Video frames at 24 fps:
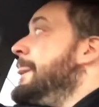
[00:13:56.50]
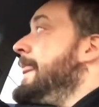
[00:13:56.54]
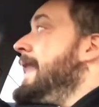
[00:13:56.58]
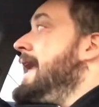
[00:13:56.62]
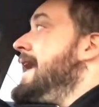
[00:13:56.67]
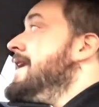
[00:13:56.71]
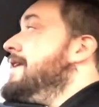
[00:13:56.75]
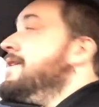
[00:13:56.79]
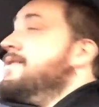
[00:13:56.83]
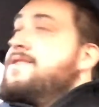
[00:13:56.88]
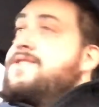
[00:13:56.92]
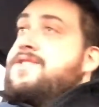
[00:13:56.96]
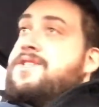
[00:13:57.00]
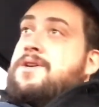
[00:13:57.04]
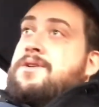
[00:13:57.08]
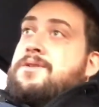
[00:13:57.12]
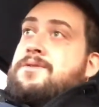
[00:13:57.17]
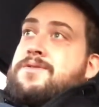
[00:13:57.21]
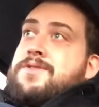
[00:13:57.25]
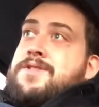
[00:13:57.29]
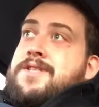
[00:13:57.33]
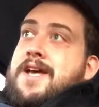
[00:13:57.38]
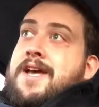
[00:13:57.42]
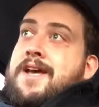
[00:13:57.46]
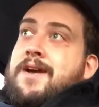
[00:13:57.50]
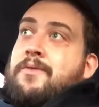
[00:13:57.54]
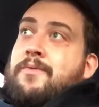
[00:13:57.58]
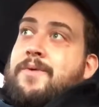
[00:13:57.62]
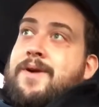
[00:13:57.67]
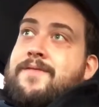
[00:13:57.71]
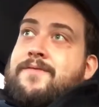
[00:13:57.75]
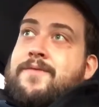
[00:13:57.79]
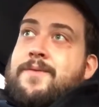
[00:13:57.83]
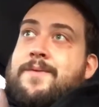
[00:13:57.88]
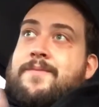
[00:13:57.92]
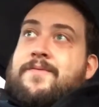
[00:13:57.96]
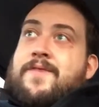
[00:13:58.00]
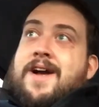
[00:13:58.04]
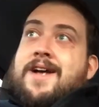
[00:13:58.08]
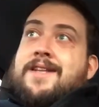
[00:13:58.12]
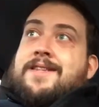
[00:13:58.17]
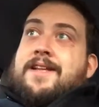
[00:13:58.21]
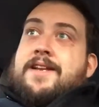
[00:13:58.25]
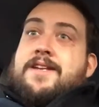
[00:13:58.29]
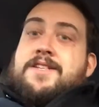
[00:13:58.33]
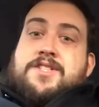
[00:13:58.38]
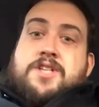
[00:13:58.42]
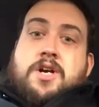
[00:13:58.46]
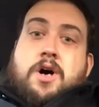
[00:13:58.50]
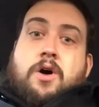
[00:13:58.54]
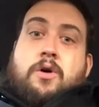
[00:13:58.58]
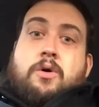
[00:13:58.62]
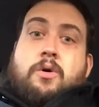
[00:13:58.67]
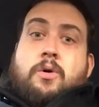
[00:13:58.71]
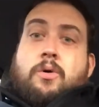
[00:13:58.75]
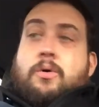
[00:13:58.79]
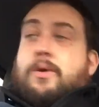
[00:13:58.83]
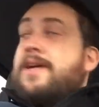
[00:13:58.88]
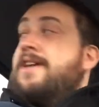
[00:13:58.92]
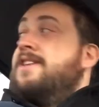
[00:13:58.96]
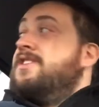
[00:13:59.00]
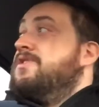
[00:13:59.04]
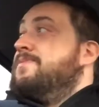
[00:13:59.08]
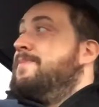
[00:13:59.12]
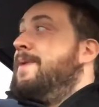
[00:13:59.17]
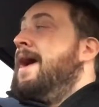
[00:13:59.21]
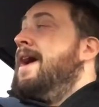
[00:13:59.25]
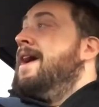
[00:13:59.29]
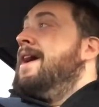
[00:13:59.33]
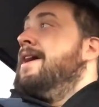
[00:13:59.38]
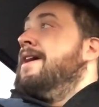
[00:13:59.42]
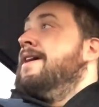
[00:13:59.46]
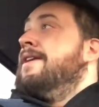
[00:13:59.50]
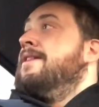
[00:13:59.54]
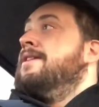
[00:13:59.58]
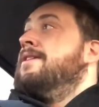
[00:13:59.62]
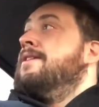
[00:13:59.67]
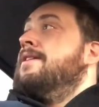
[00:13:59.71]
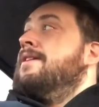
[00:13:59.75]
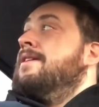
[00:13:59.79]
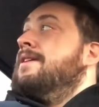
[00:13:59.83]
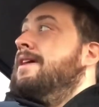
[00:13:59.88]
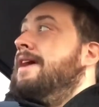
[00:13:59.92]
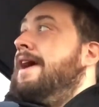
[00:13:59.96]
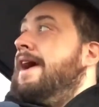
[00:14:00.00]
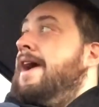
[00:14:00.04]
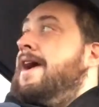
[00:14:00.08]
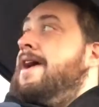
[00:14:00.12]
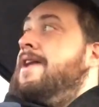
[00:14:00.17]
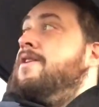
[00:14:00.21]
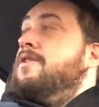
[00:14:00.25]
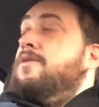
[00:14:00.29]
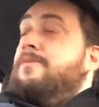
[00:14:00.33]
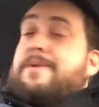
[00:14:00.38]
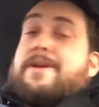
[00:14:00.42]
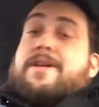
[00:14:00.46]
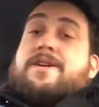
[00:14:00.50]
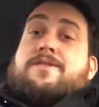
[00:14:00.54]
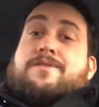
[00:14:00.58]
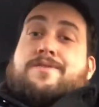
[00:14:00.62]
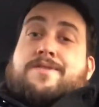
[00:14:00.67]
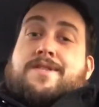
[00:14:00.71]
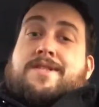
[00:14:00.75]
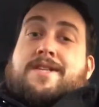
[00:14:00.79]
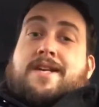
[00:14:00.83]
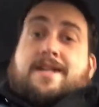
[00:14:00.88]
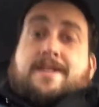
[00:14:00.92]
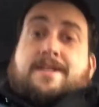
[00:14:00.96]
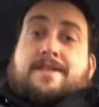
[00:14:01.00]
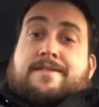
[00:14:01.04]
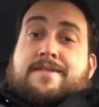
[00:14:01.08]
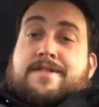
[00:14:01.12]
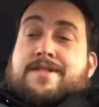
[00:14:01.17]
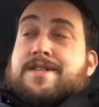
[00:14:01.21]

And also take away from the fact that it's cold in Japan and nobody uses heat.